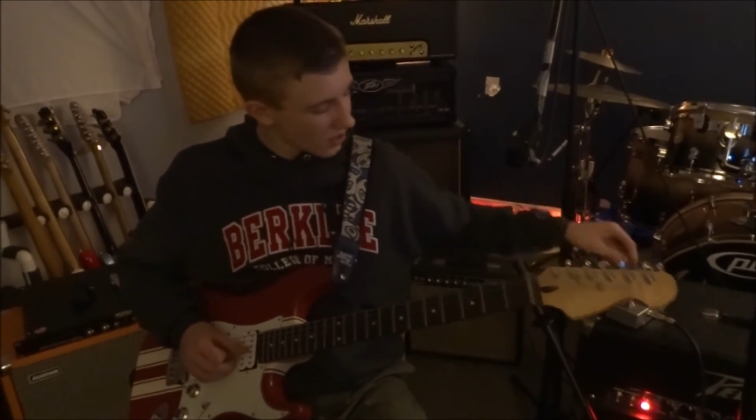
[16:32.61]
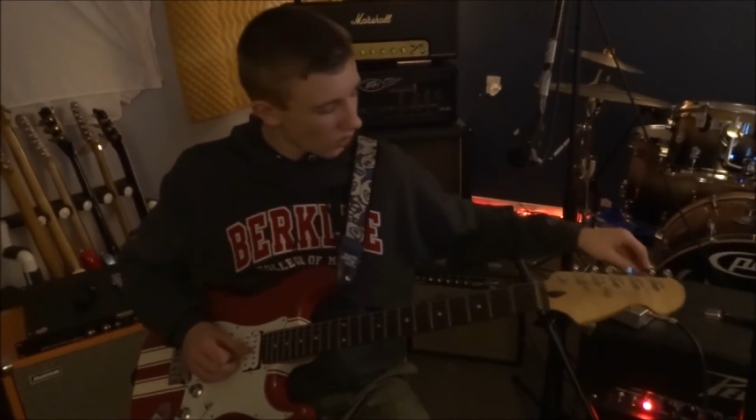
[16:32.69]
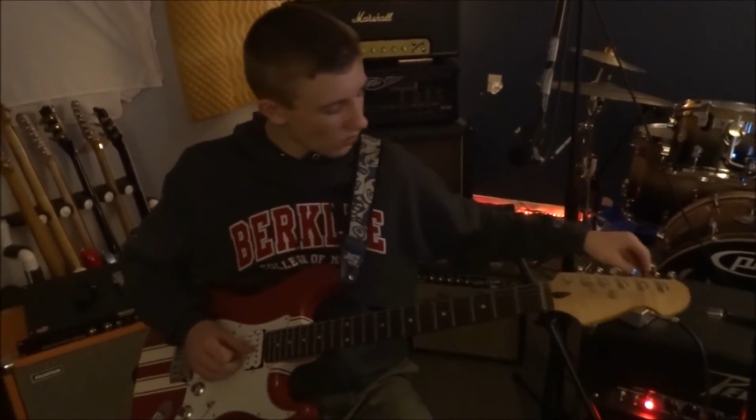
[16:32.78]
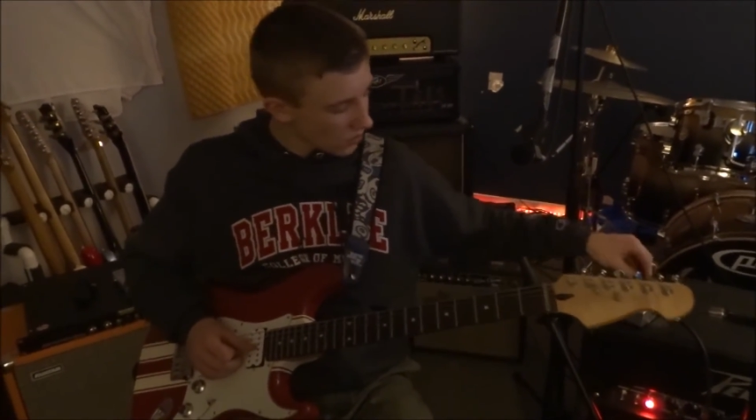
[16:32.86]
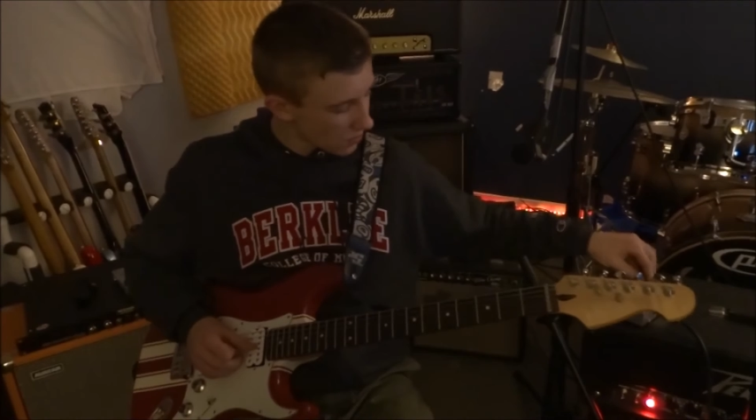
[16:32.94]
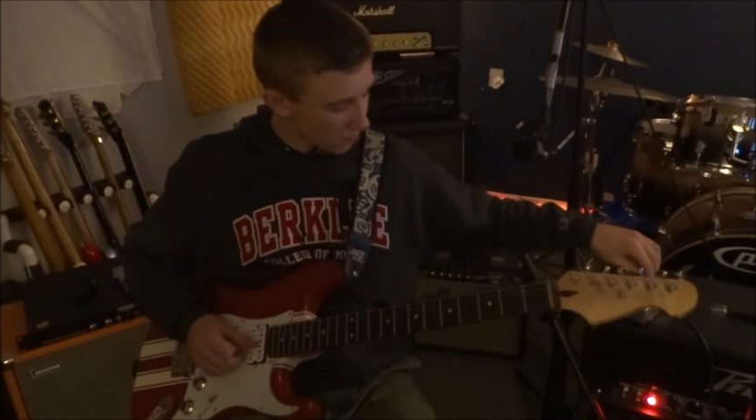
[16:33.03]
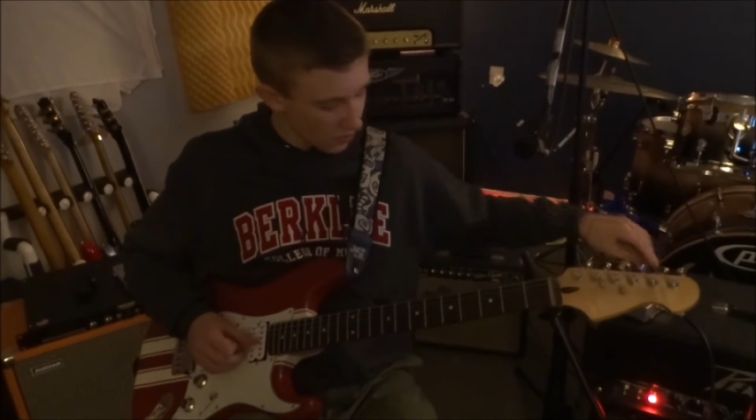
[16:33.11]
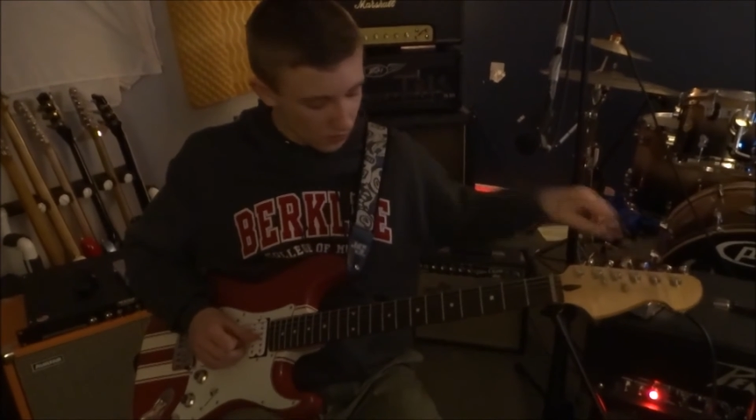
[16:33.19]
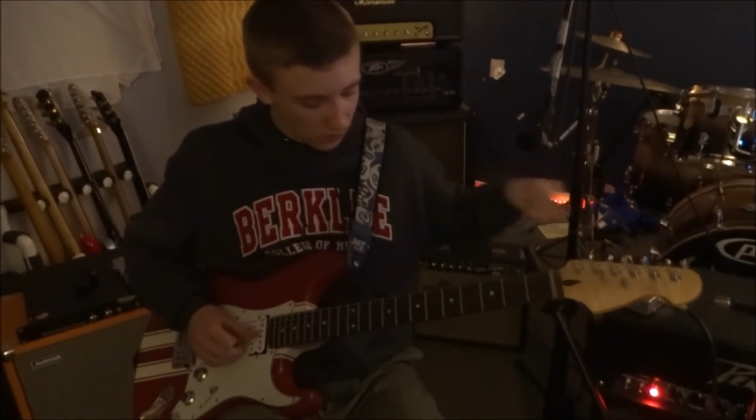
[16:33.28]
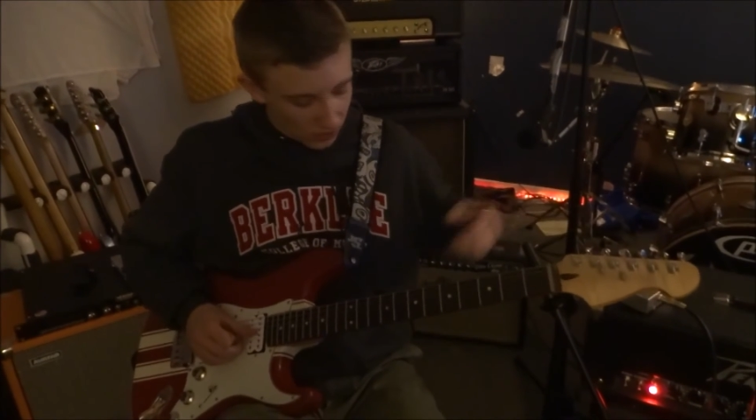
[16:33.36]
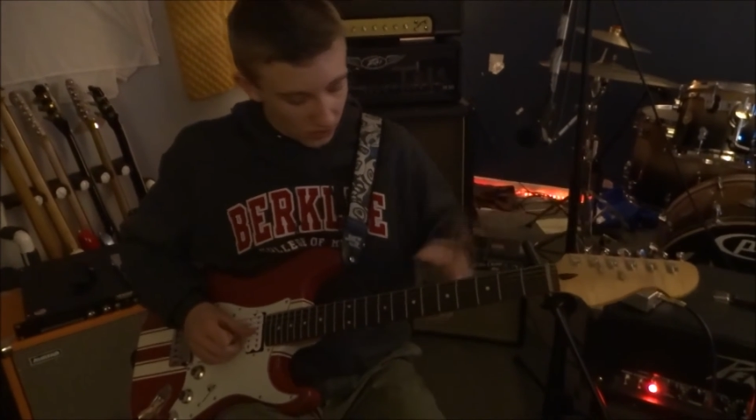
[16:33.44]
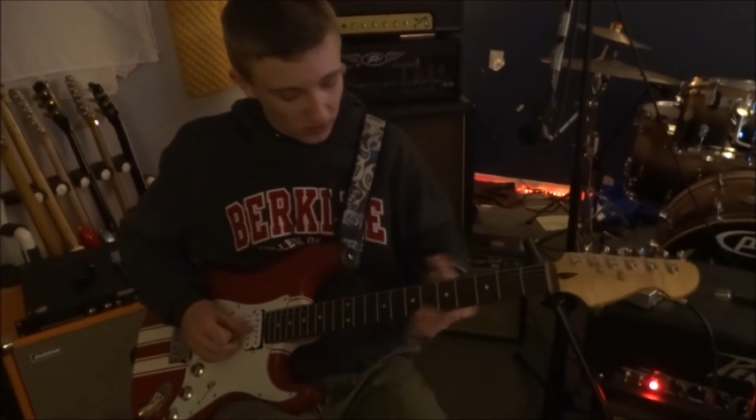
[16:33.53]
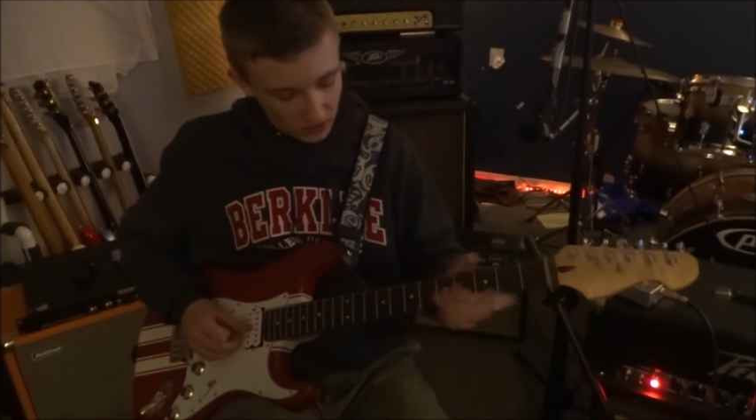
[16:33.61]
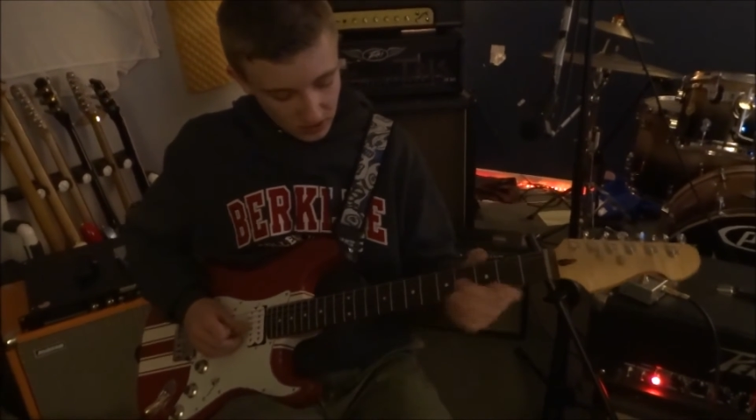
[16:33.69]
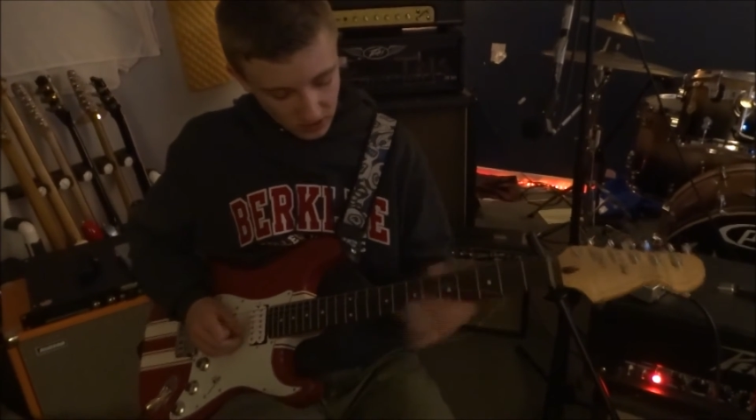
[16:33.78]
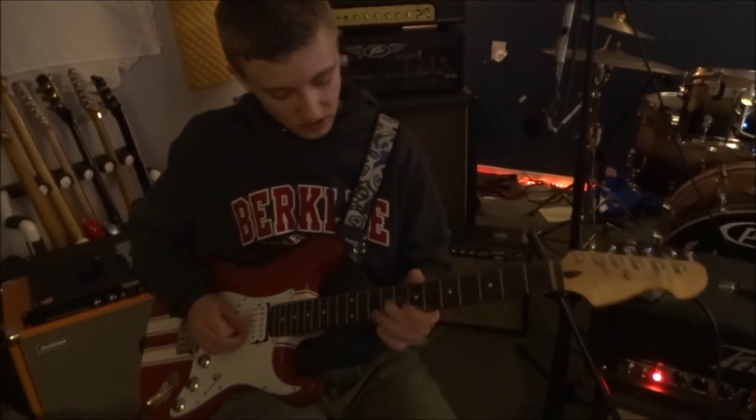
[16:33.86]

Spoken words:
holds it pretty well.